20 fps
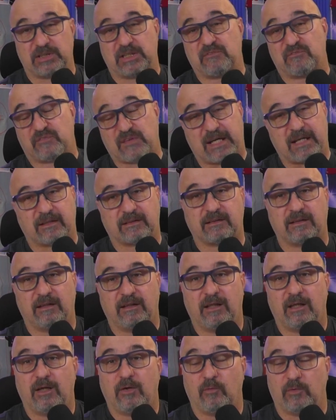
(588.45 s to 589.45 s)
In fact,
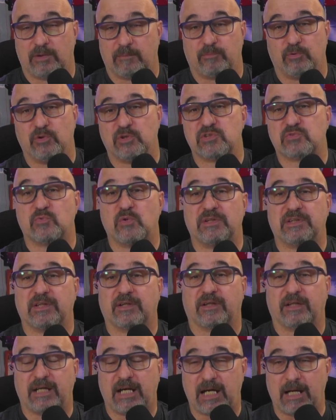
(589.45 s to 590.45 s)
when the Bruins won their
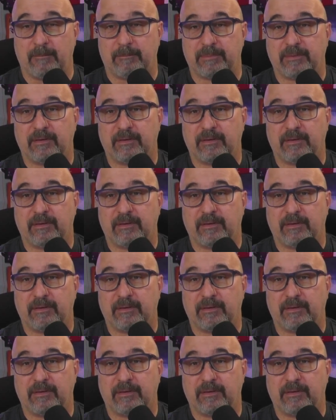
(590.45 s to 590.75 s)
cup